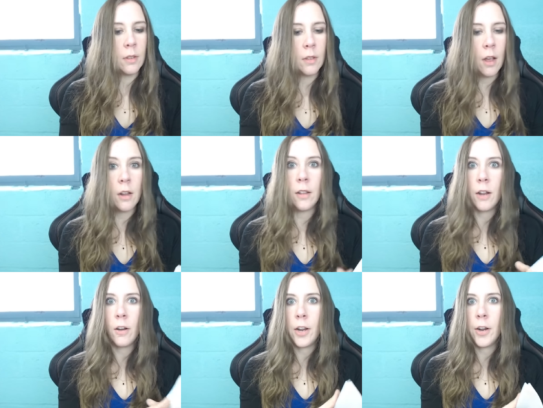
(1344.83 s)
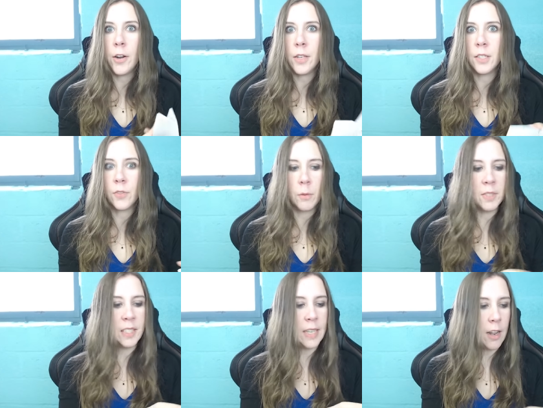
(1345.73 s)
Our letter here is from
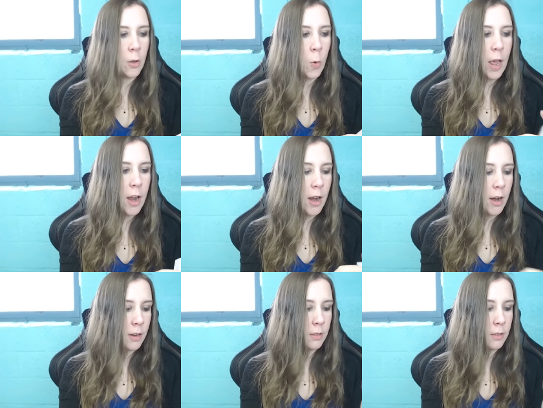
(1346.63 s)
Delaware.